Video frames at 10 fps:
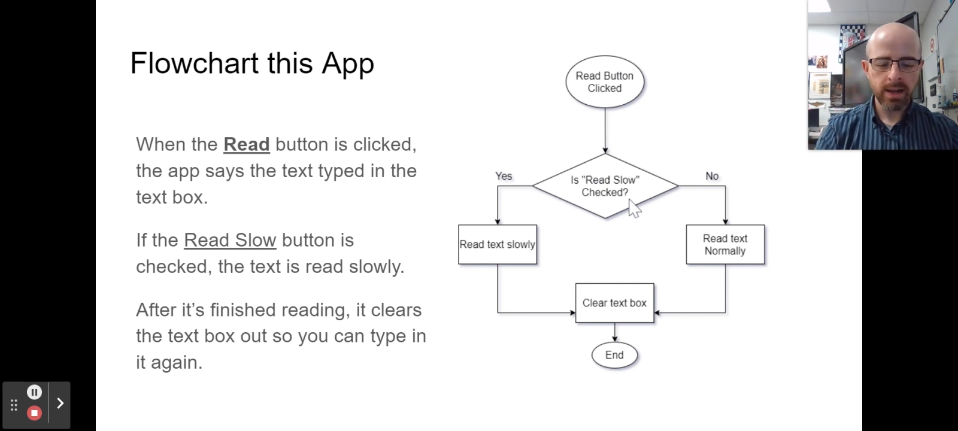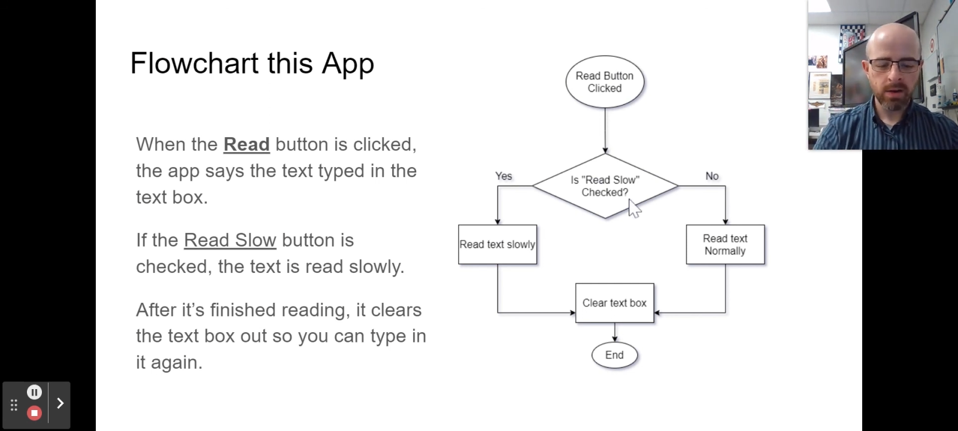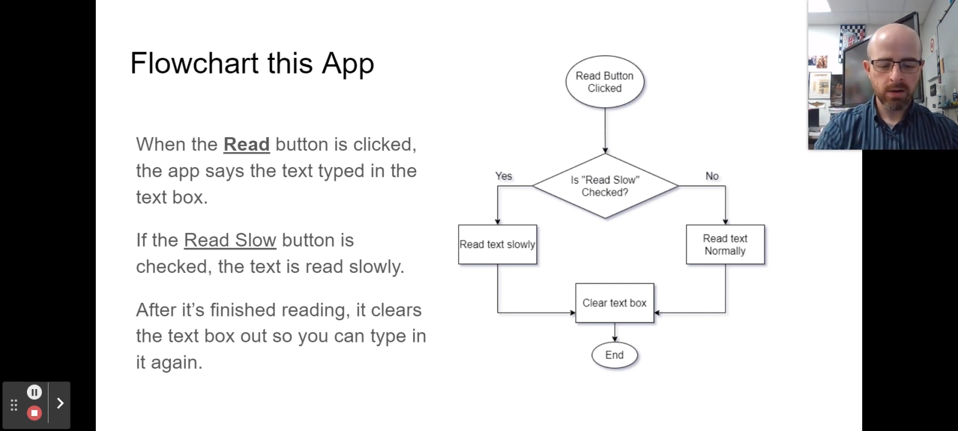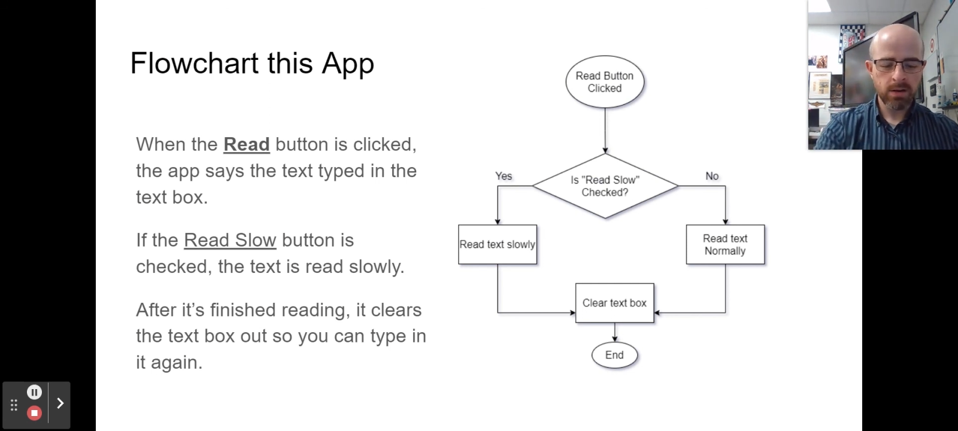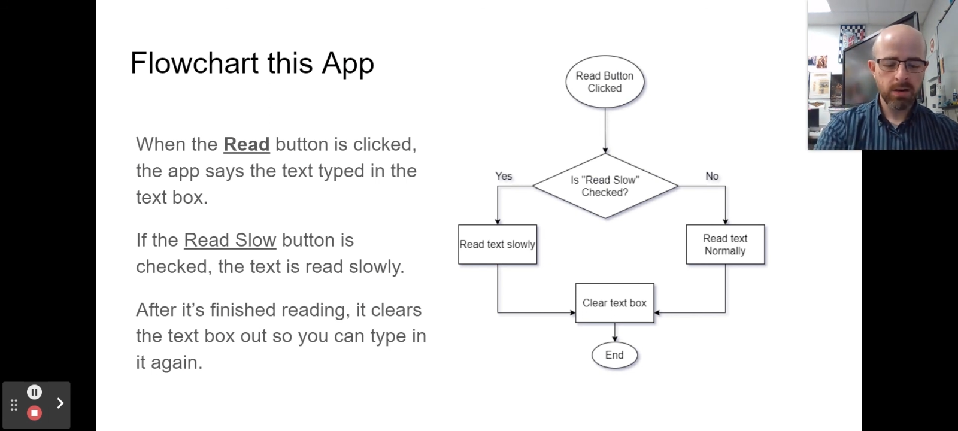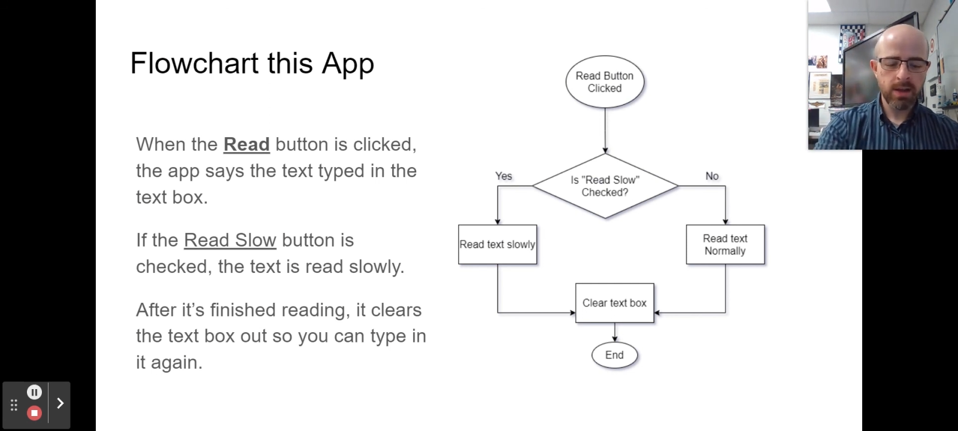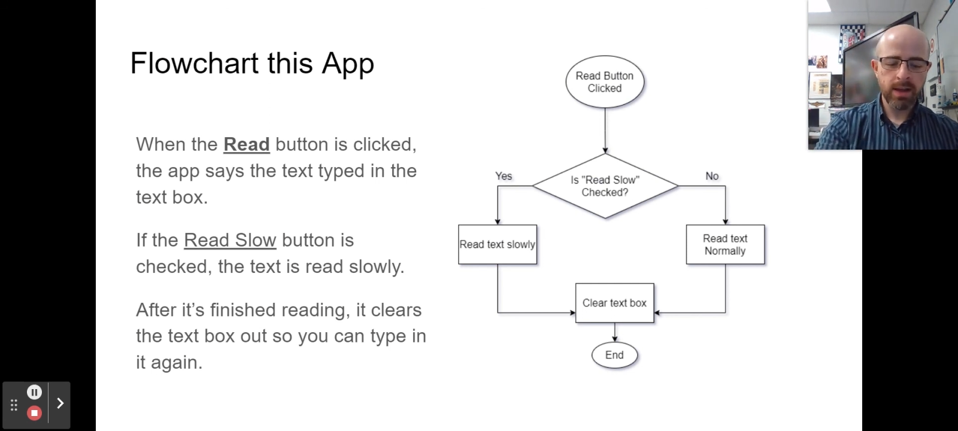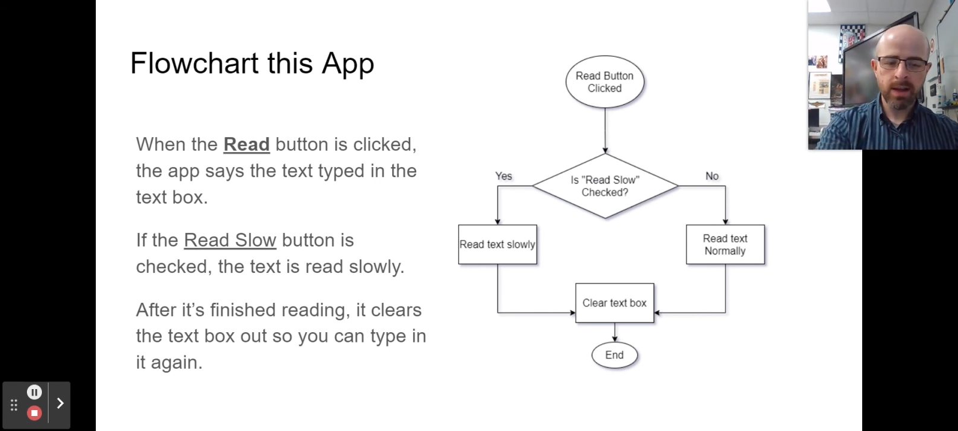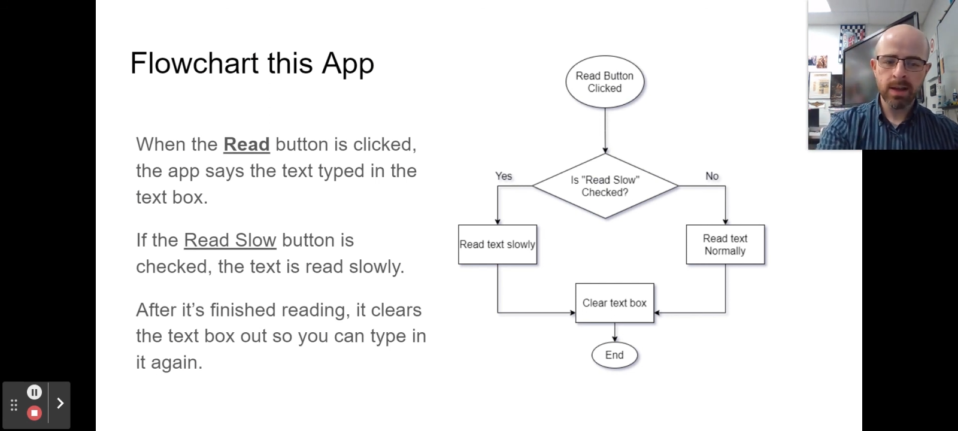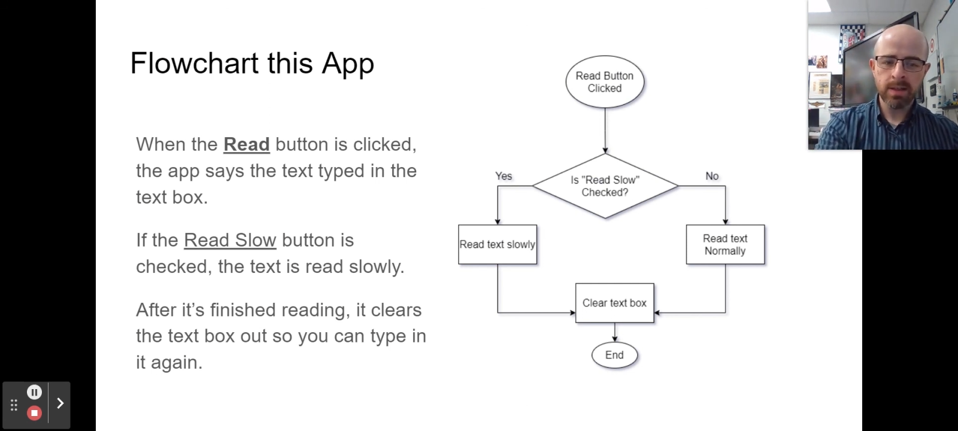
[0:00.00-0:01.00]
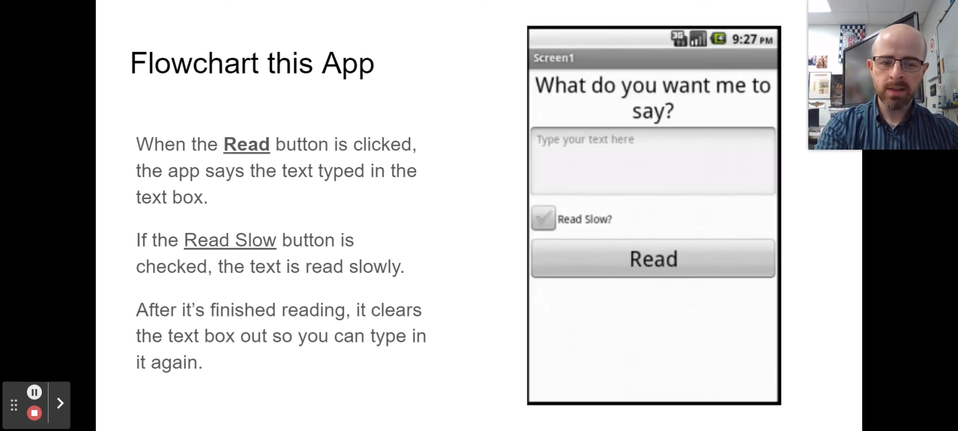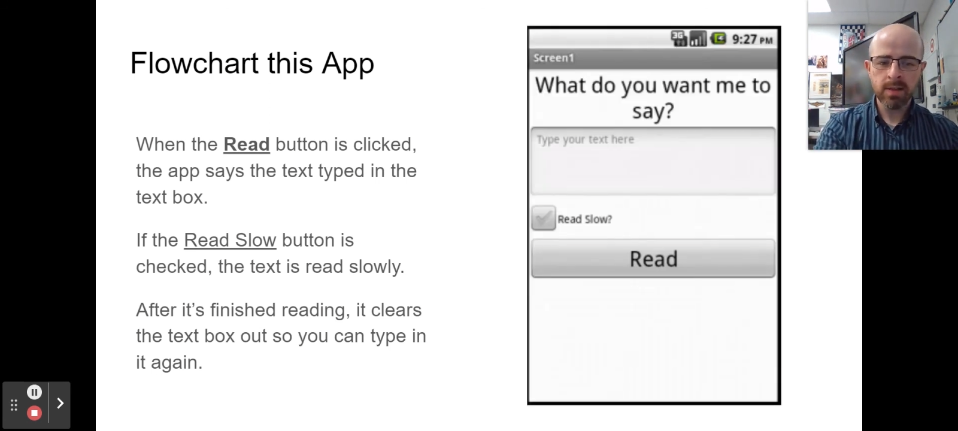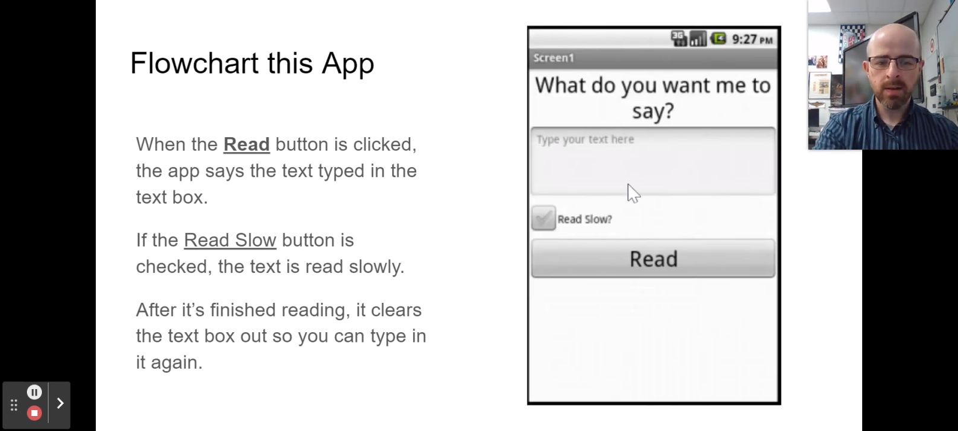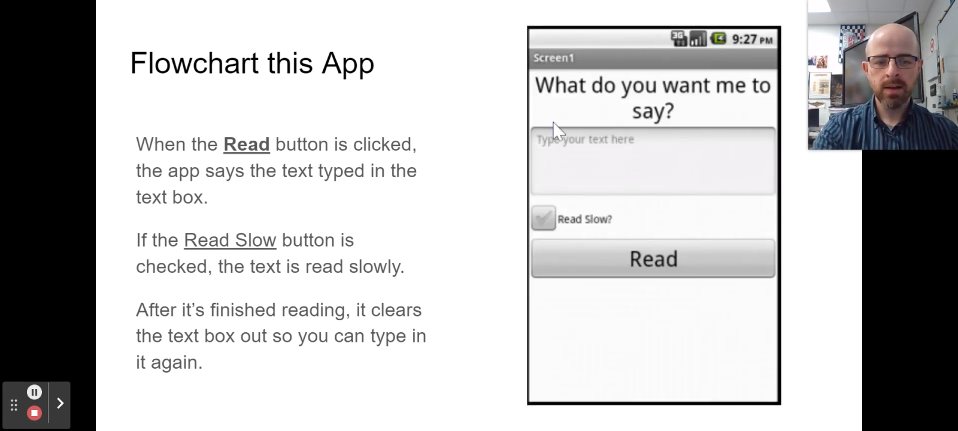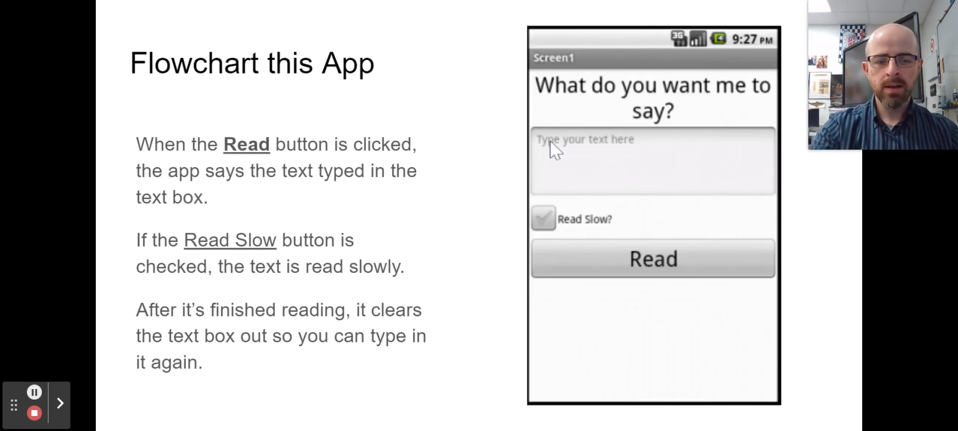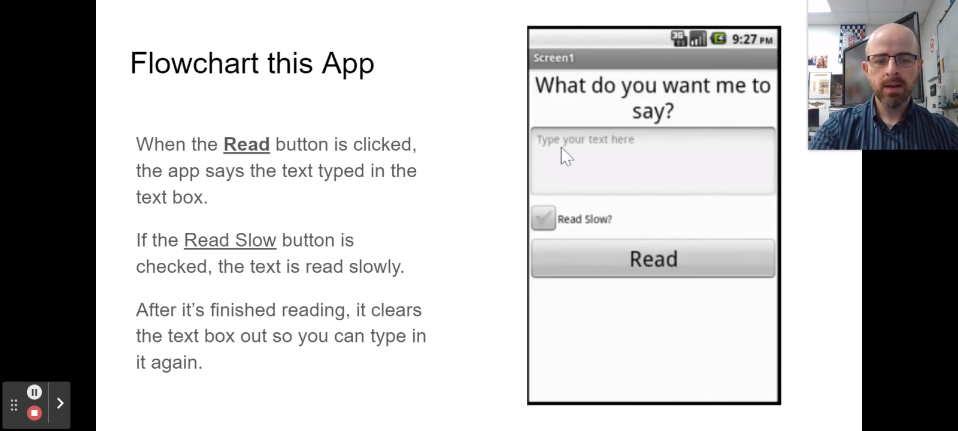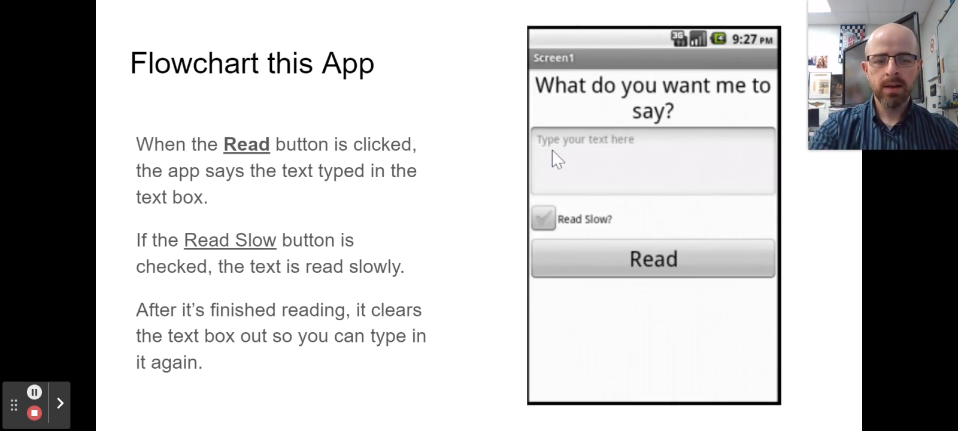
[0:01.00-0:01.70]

here is